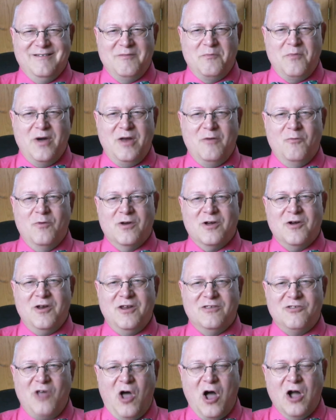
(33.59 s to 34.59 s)
But we're going to
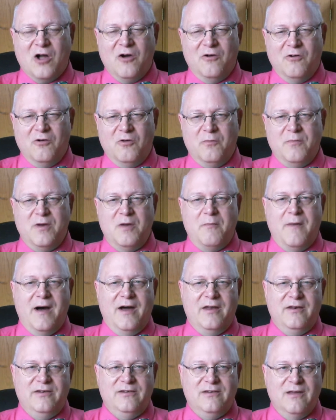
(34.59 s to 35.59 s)
talk a little bit about